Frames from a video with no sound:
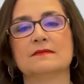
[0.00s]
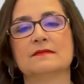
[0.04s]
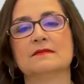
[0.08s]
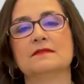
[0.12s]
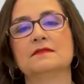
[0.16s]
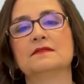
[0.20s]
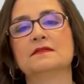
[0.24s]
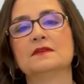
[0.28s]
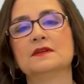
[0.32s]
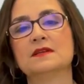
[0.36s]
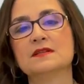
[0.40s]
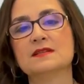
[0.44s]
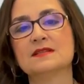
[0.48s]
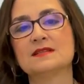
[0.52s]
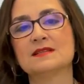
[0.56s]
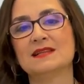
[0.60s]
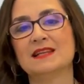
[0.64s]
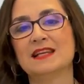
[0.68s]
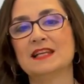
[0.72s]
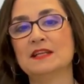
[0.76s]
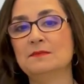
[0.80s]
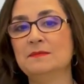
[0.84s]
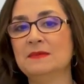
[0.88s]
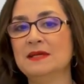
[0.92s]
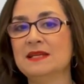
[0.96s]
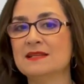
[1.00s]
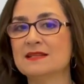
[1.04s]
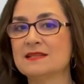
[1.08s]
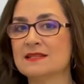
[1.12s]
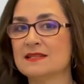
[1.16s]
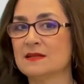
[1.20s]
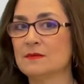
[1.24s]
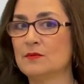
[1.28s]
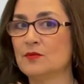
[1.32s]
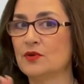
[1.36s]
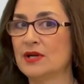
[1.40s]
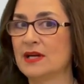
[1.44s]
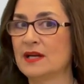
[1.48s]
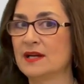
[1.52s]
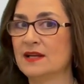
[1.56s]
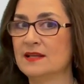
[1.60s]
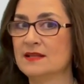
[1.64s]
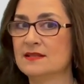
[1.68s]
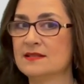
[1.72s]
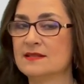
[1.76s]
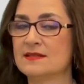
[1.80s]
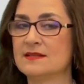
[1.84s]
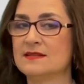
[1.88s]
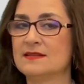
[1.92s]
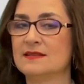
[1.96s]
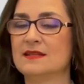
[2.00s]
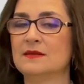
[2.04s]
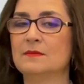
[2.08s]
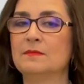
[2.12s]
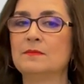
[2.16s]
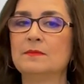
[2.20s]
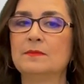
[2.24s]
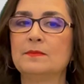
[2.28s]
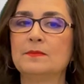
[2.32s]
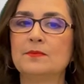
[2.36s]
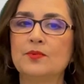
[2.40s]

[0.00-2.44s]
First, let me summarize the